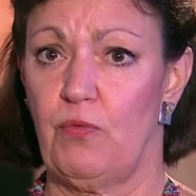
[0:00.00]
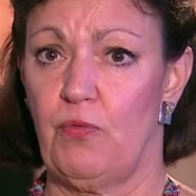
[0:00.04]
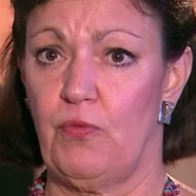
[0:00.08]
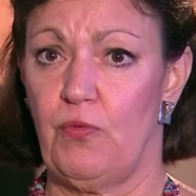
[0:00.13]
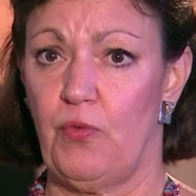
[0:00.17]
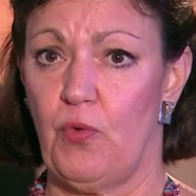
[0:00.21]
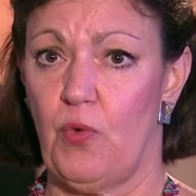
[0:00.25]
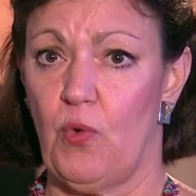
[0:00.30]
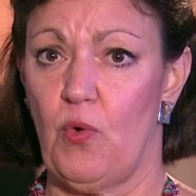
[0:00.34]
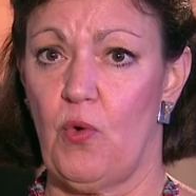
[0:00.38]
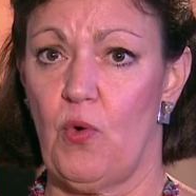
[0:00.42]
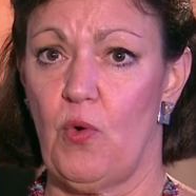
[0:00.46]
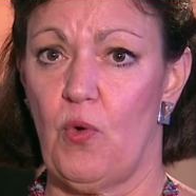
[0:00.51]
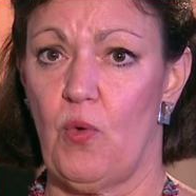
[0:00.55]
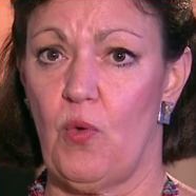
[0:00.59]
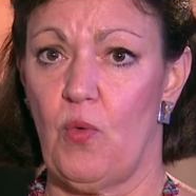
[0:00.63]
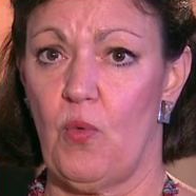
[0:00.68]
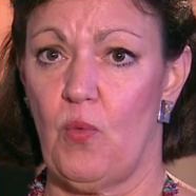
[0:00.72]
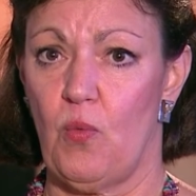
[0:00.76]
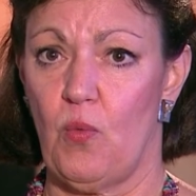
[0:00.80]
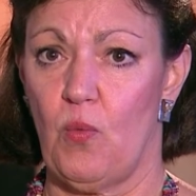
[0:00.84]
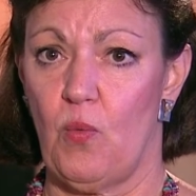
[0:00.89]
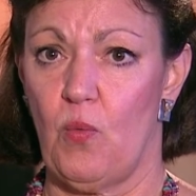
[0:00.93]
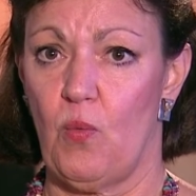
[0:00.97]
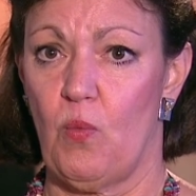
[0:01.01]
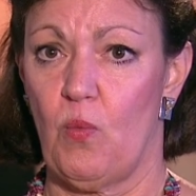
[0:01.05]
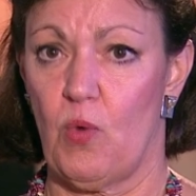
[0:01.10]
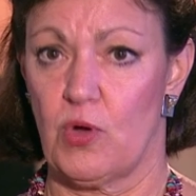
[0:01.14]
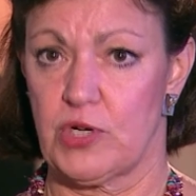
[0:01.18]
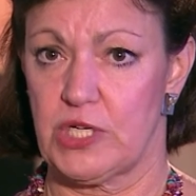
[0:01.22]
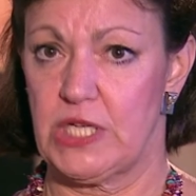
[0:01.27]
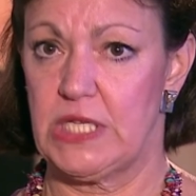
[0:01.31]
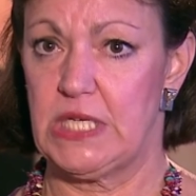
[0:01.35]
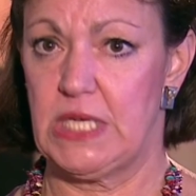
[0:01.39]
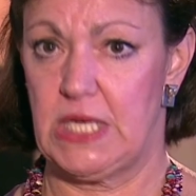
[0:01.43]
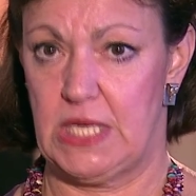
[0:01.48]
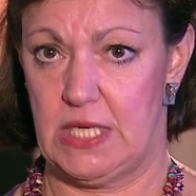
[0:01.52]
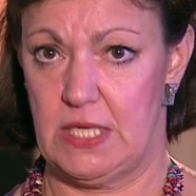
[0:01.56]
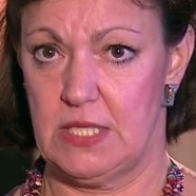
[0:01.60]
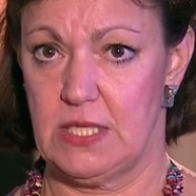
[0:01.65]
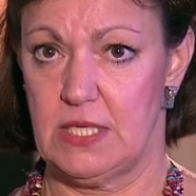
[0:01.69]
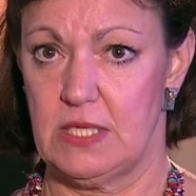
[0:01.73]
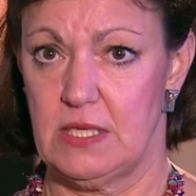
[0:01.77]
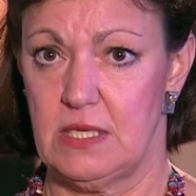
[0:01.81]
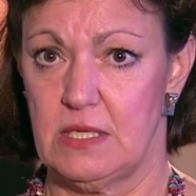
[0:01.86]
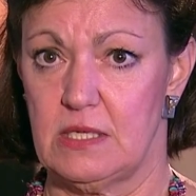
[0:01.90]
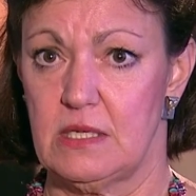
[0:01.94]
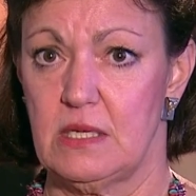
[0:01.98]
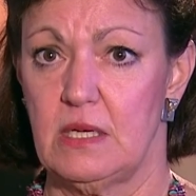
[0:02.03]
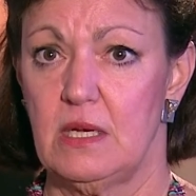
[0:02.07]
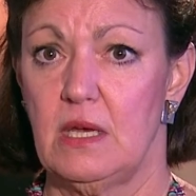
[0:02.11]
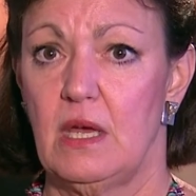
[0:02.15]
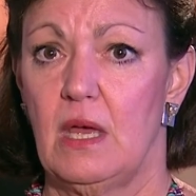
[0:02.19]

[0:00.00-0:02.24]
for what it needed.